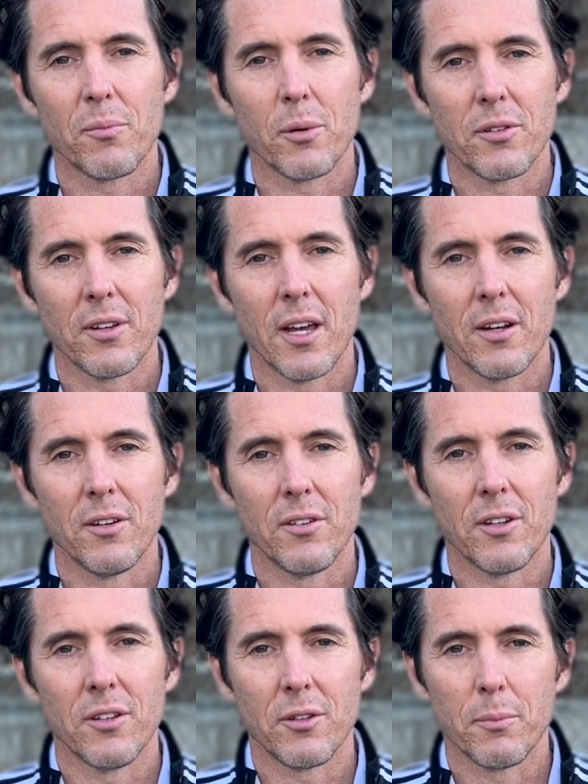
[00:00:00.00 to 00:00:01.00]
percentage
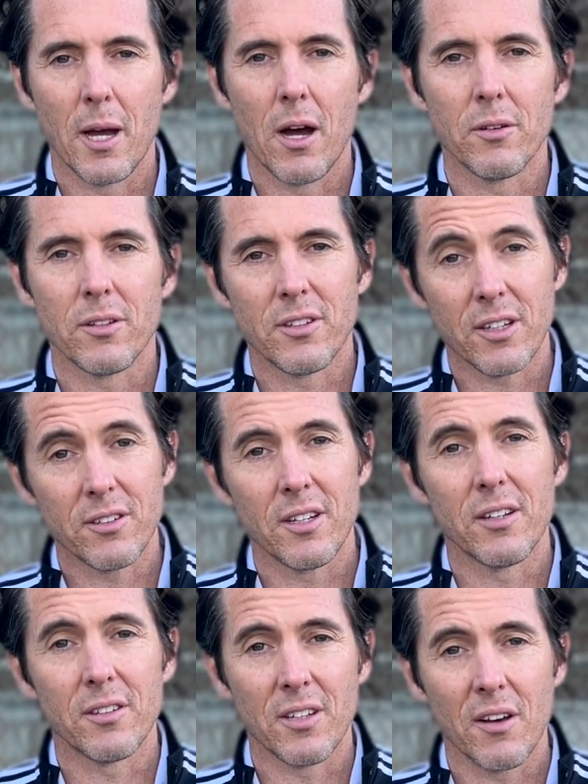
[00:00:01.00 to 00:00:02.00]
is about 60
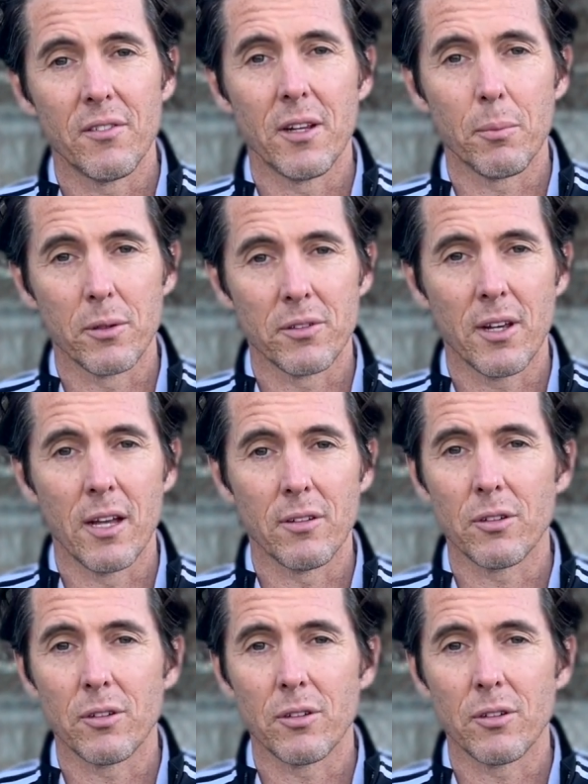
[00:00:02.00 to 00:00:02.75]
to 70%.